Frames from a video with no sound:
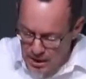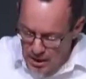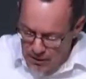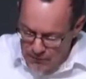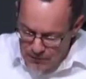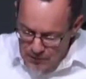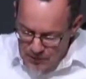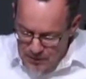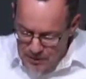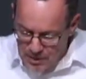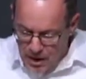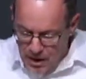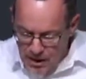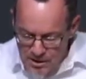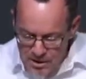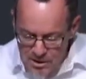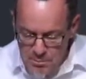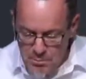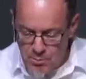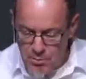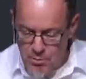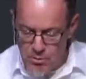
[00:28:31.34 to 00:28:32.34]
of
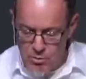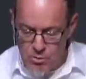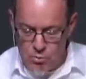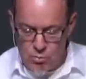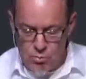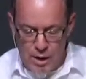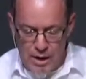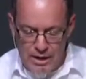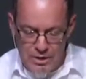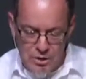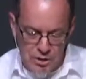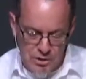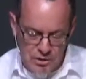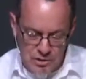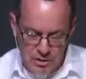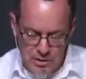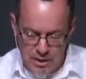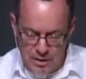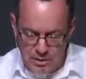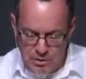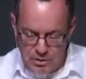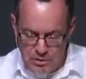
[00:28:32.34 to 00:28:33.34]
Gospel
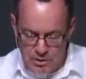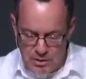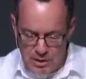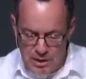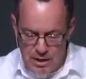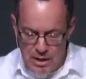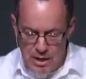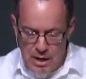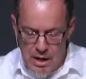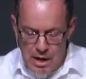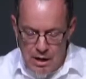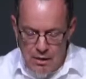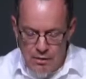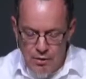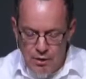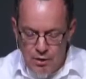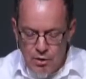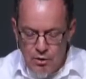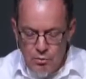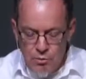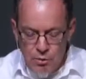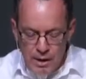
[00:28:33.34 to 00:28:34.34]
Righteousness. The
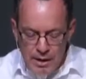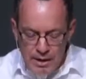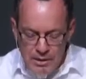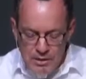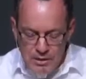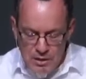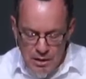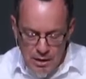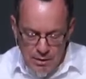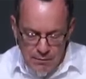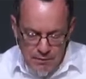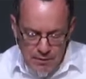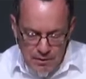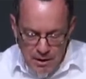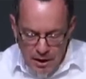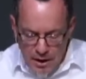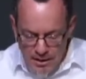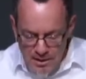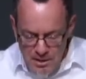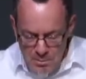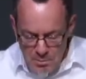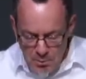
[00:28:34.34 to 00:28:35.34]
Grace of
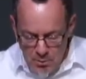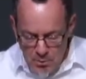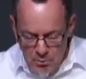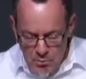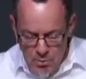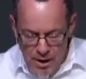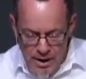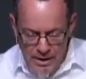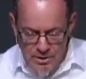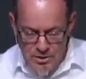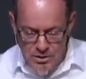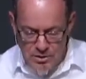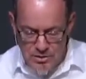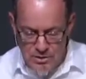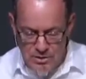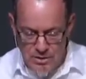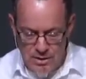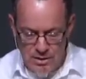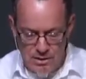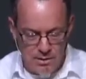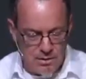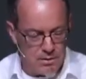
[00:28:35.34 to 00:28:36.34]
Gospel
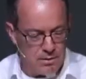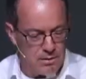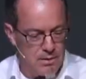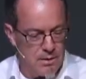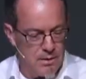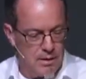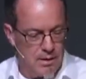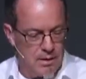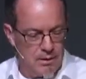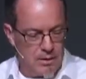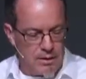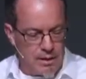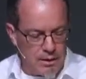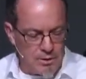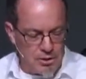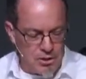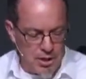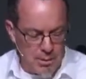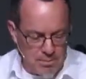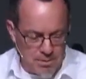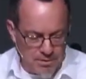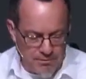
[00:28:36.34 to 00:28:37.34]
Righteousness. Look how
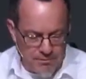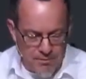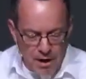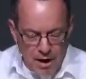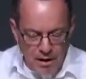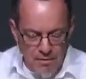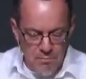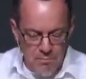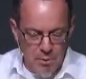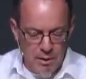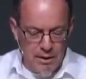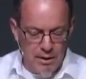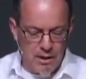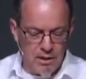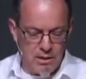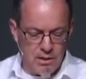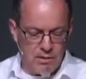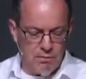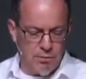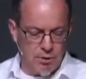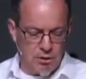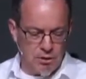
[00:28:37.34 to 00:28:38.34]
chapter 5
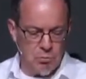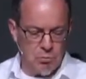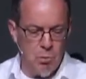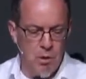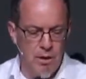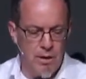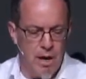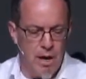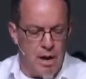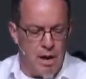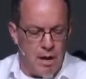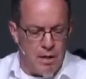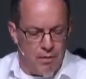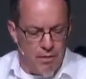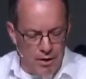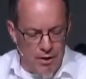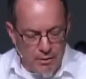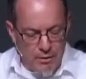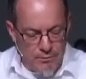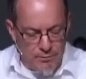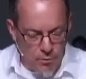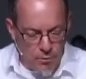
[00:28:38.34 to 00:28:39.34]
begins, verse 1.
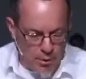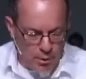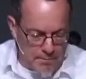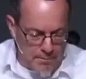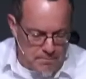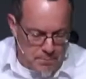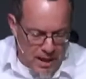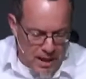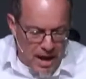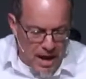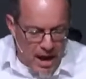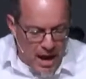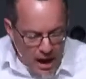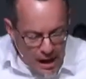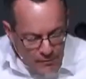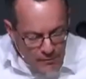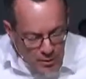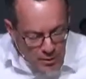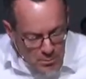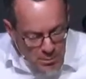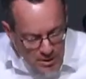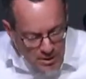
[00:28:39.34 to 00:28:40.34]
Therefore,
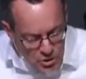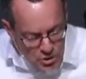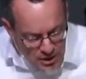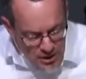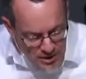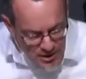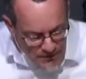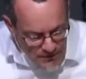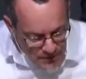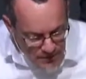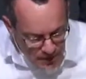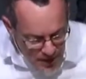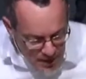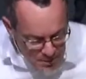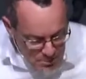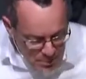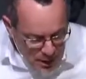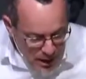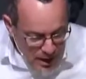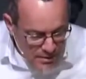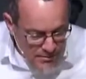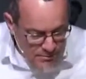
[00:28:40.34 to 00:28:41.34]
having been justified
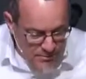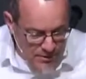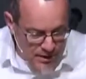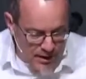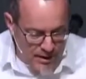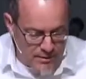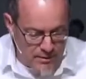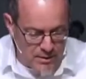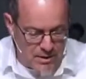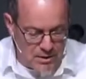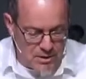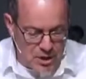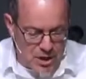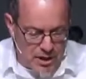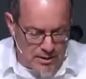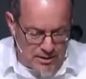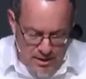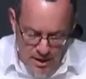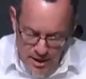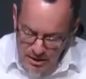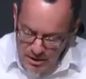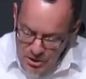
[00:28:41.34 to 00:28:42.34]
by faith,
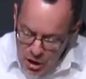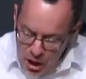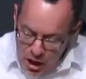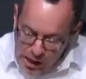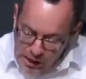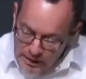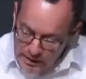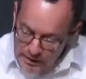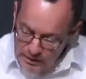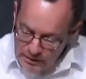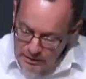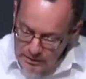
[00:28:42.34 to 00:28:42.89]
dot, dot, dot,